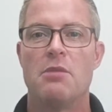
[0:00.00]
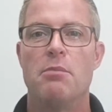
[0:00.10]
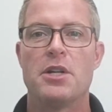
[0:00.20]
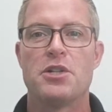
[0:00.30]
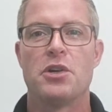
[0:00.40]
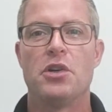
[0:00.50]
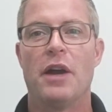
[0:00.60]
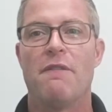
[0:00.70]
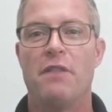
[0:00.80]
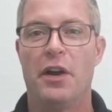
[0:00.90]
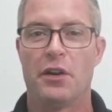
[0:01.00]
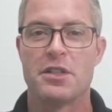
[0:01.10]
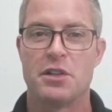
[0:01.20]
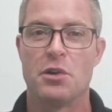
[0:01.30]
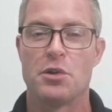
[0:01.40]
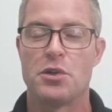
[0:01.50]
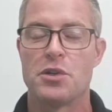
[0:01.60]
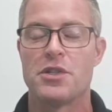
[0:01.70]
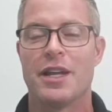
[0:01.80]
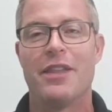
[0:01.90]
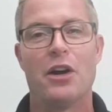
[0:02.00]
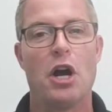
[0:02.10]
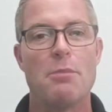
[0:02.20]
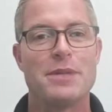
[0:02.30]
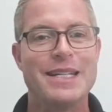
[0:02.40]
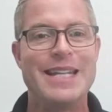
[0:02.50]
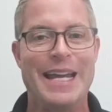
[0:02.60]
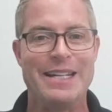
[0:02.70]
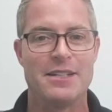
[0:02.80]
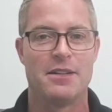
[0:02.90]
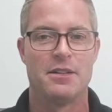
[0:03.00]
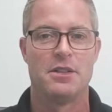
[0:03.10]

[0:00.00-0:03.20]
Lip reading: Make sure you have fire extinguishers and they are up to date.